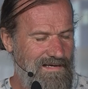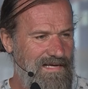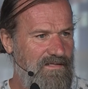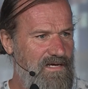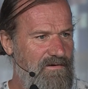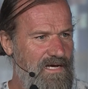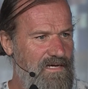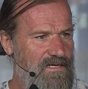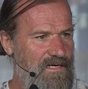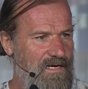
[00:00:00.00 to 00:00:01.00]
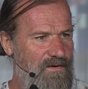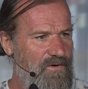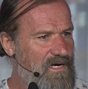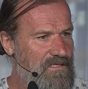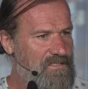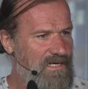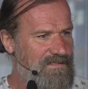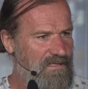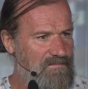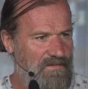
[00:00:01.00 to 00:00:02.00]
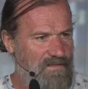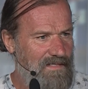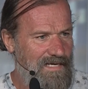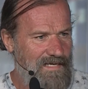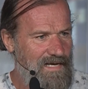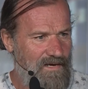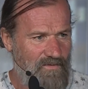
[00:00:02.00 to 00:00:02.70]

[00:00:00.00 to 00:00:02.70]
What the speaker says: And there I was. I